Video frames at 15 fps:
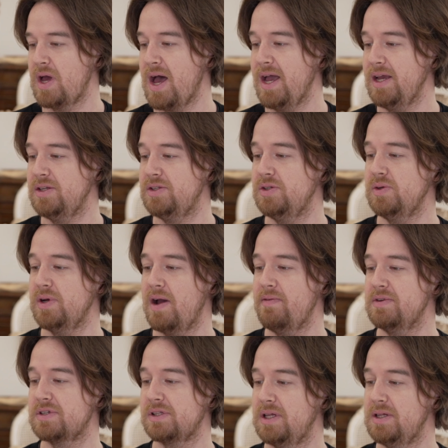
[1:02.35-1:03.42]
I too have
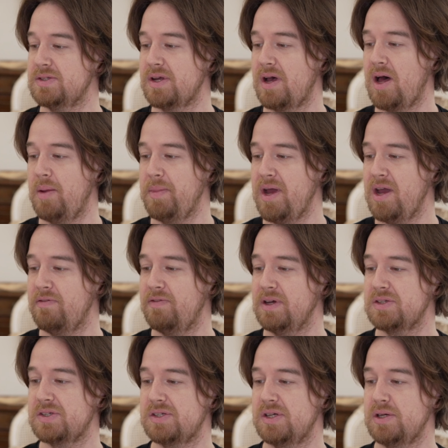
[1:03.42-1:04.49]
this lens on my
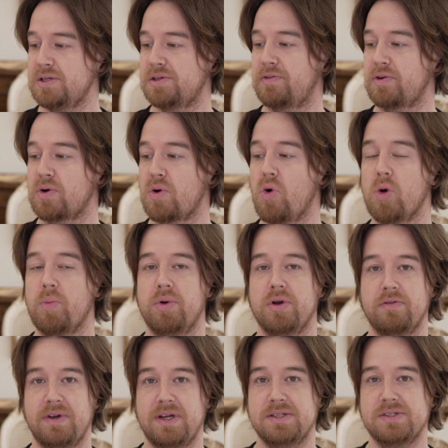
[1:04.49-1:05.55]
FX6 for corporate
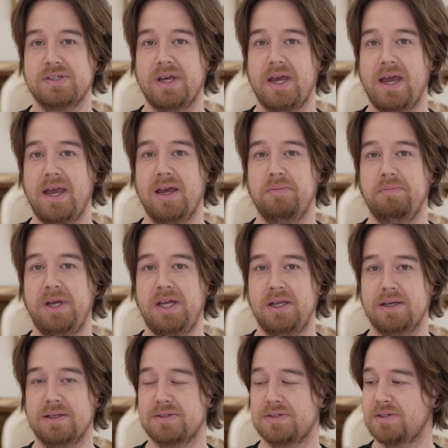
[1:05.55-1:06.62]
events and
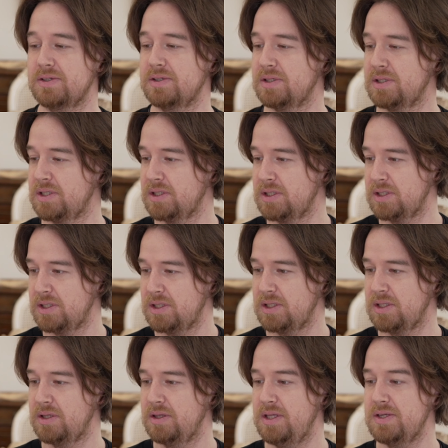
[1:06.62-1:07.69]
meetings.
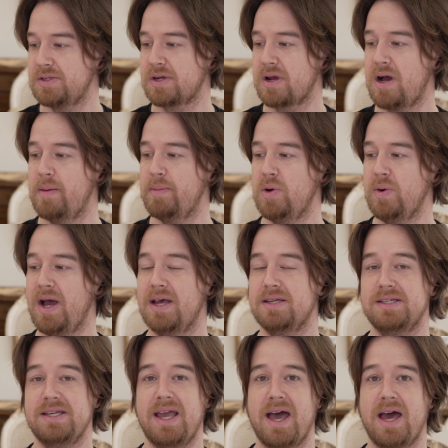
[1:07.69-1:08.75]
This combo
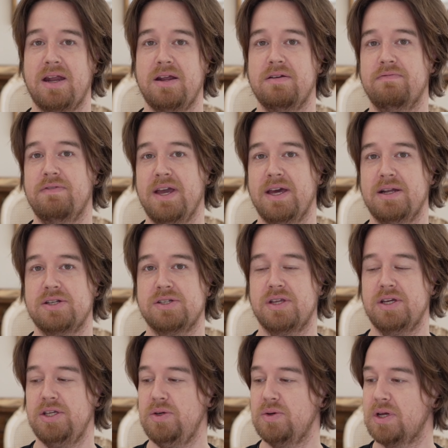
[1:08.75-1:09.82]
has the added advantage
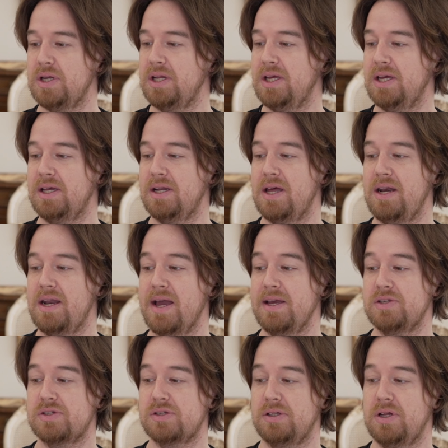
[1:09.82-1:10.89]
that you can get a
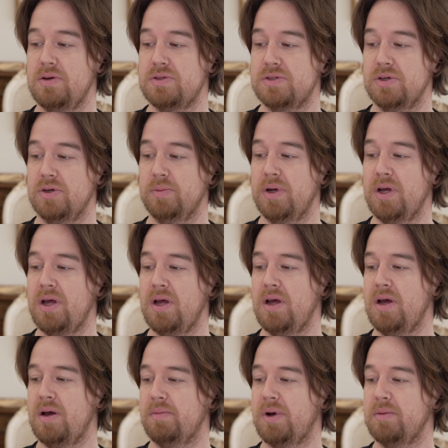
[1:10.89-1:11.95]
nice slow zoom
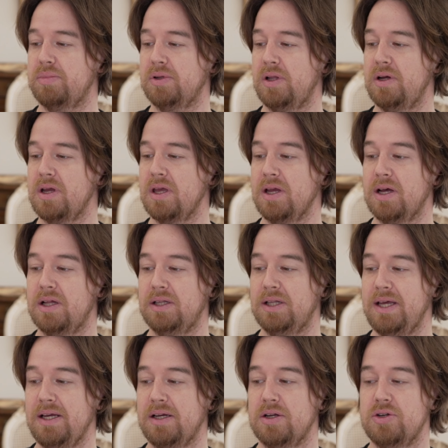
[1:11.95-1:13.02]
by plugging a
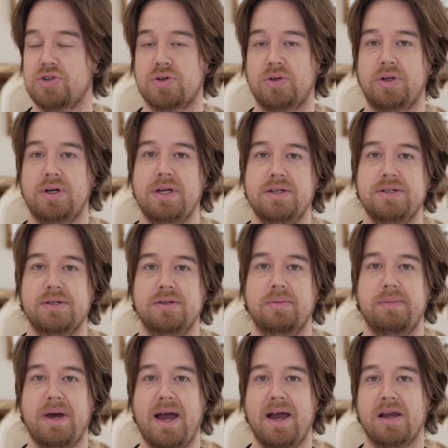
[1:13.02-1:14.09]
lens controller into the
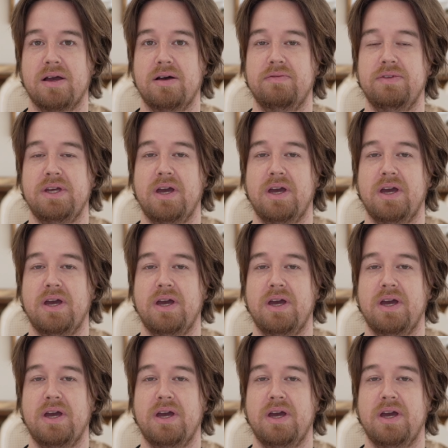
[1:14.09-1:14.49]
back of the